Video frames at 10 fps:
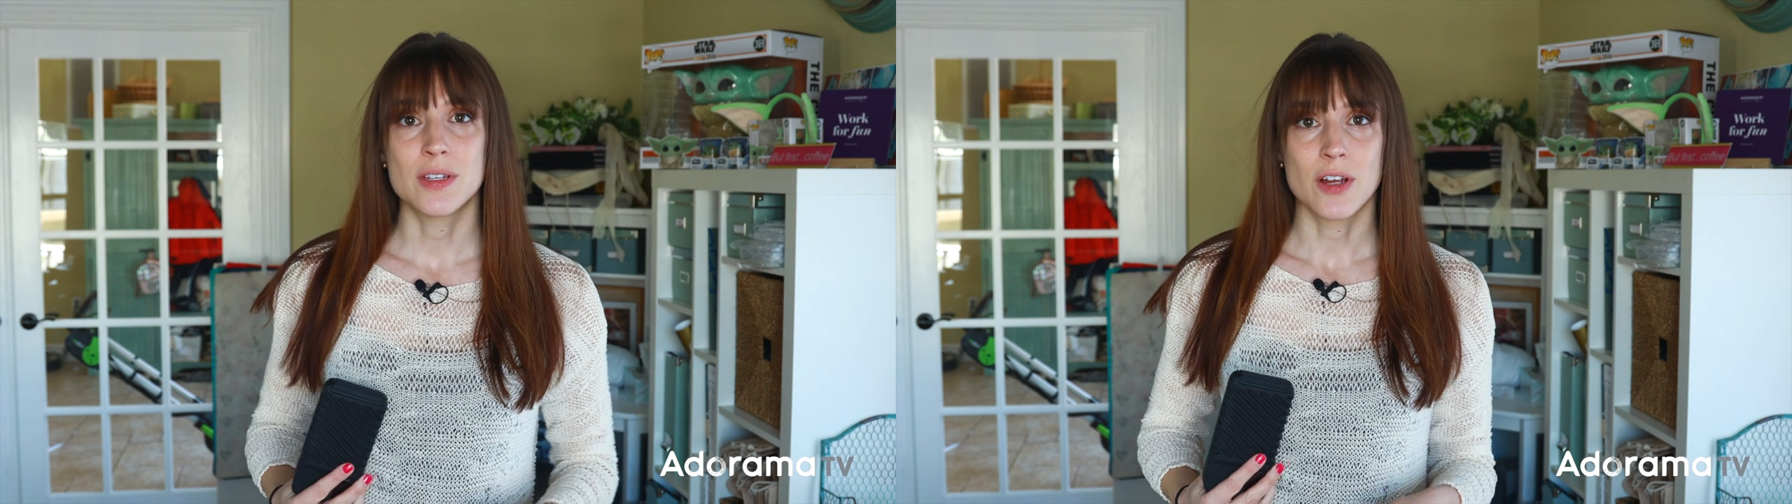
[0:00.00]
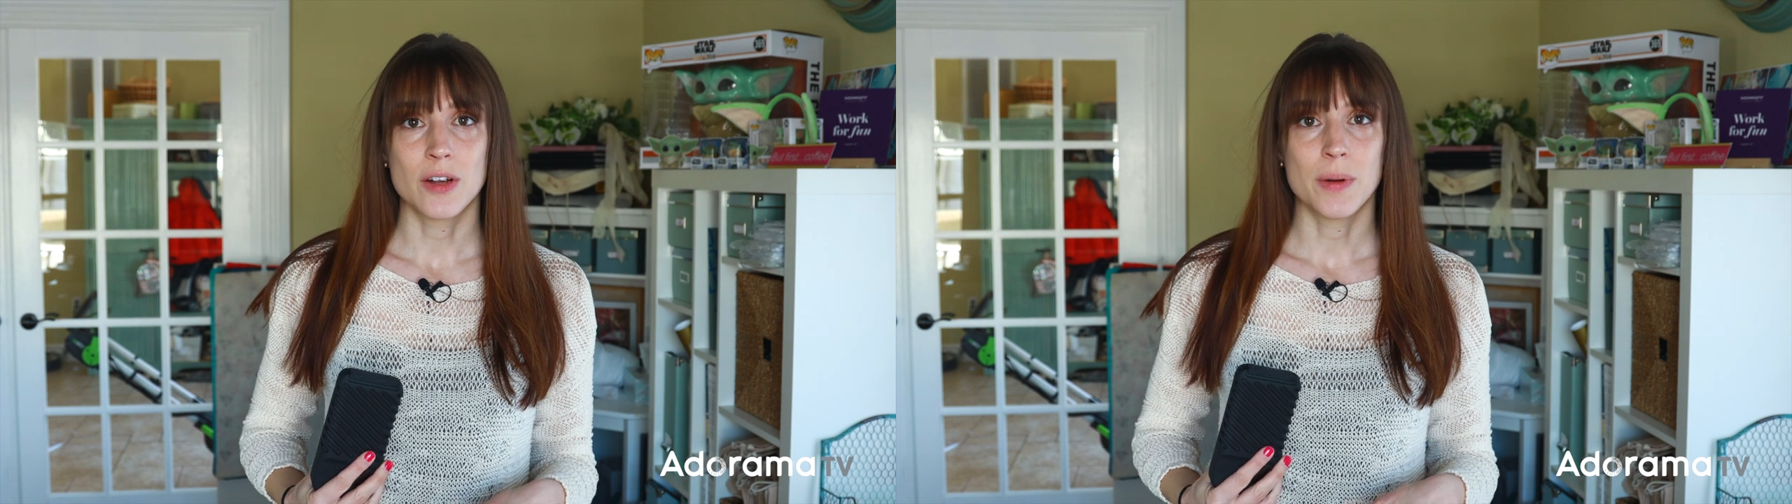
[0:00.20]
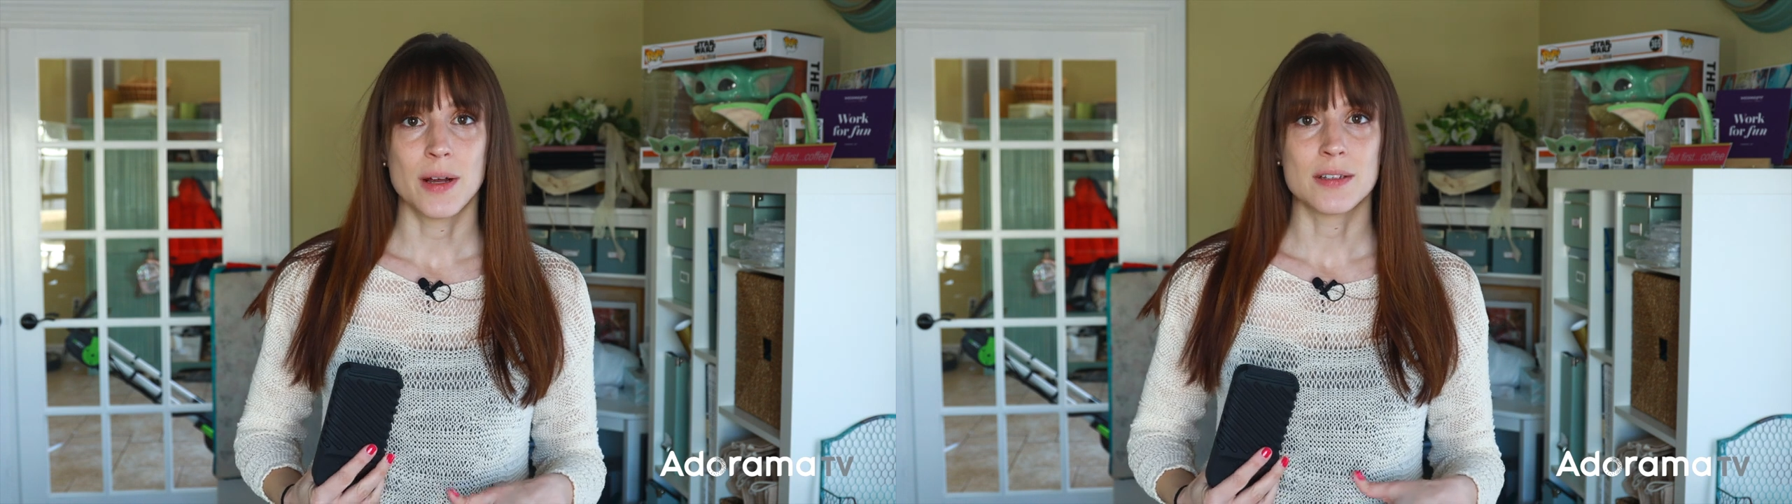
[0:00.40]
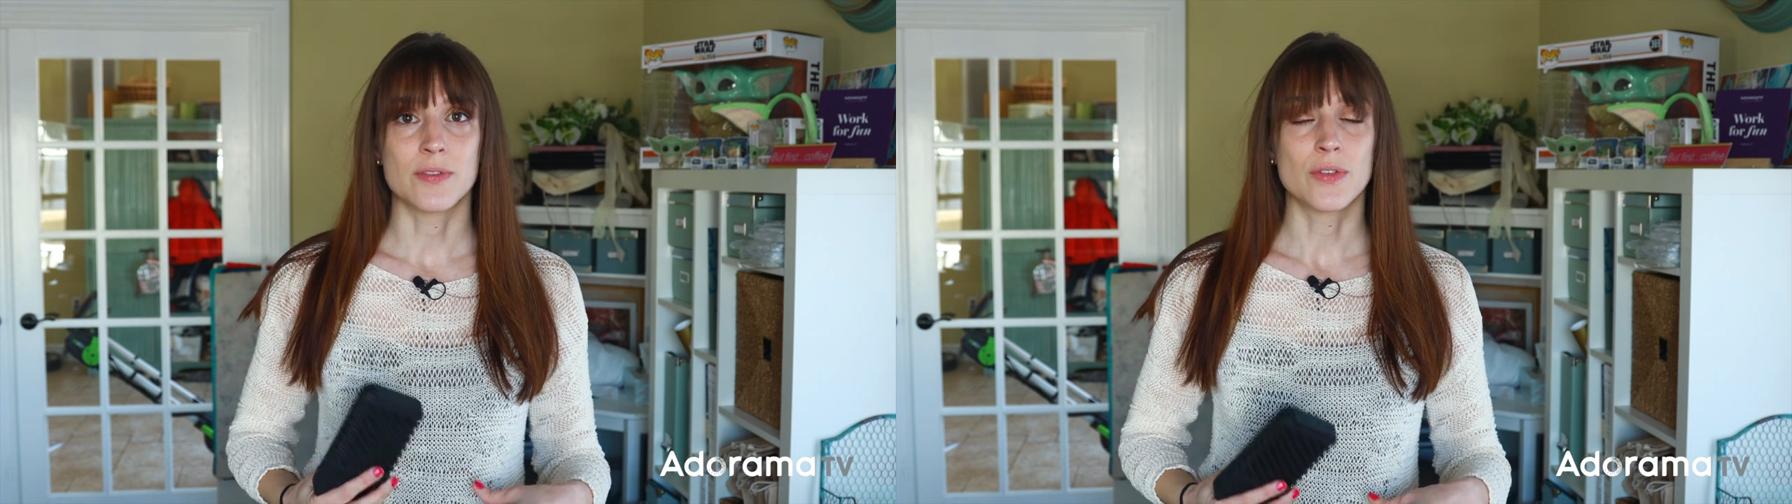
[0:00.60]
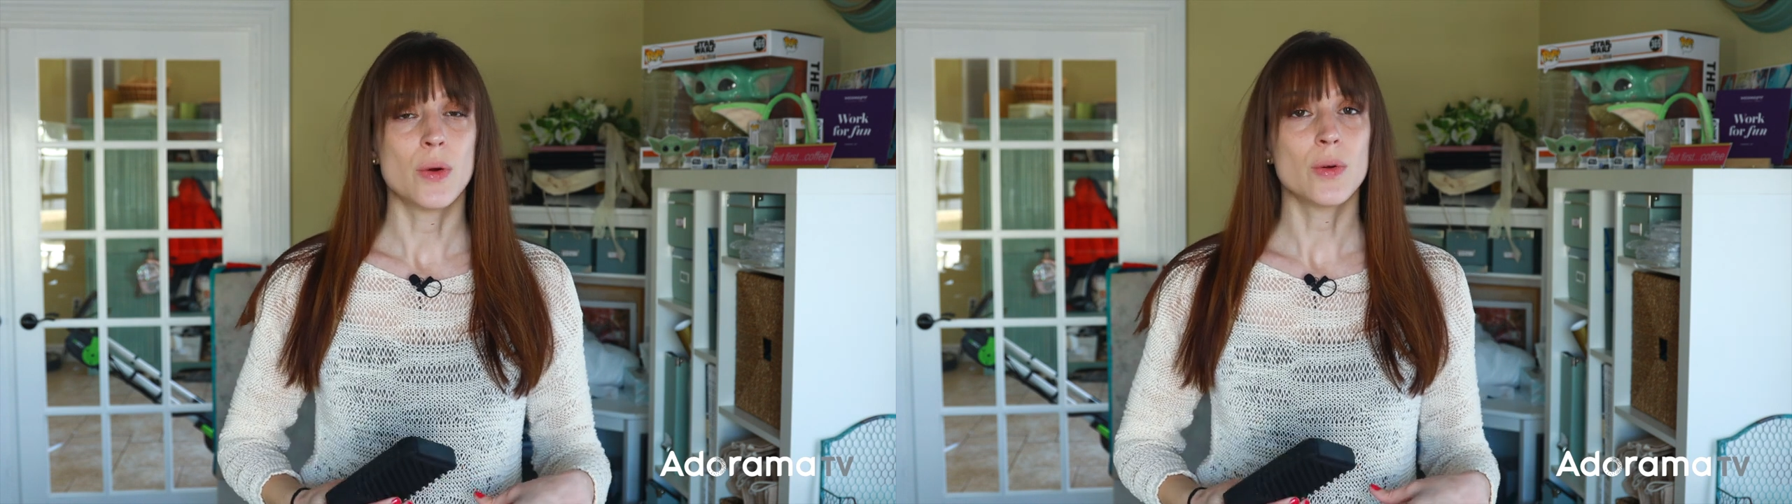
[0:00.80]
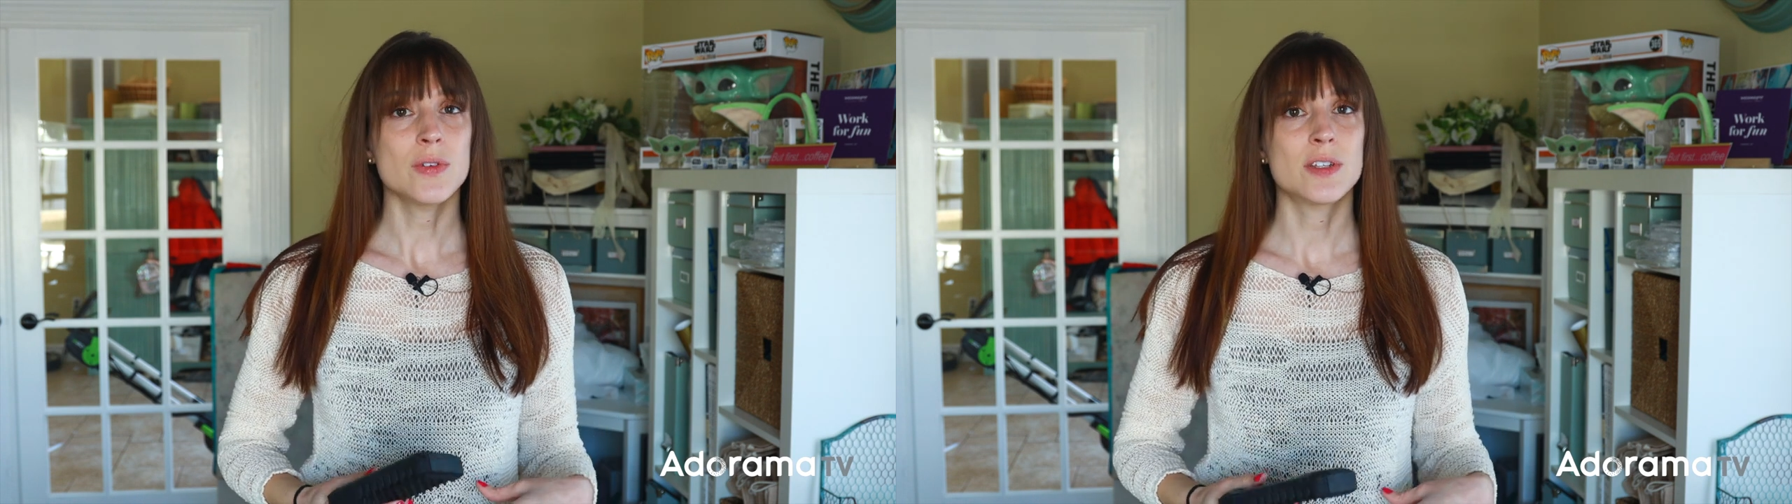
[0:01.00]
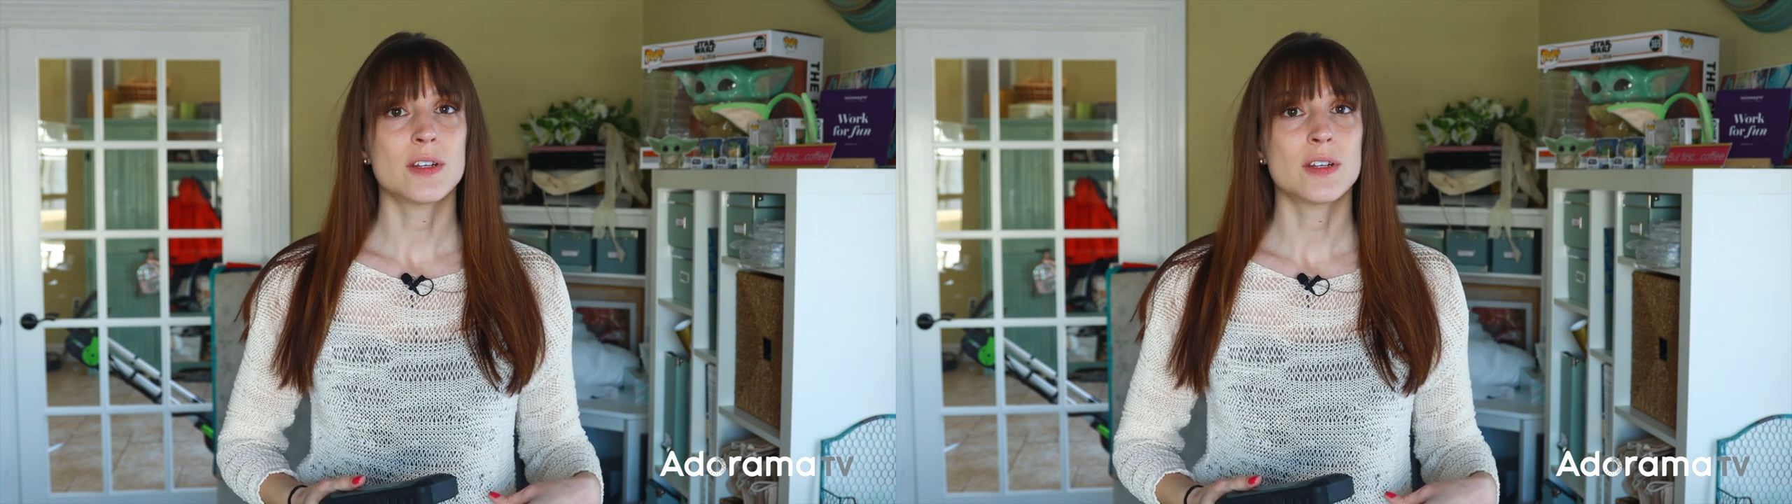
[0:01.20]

the Gnarbox, of course,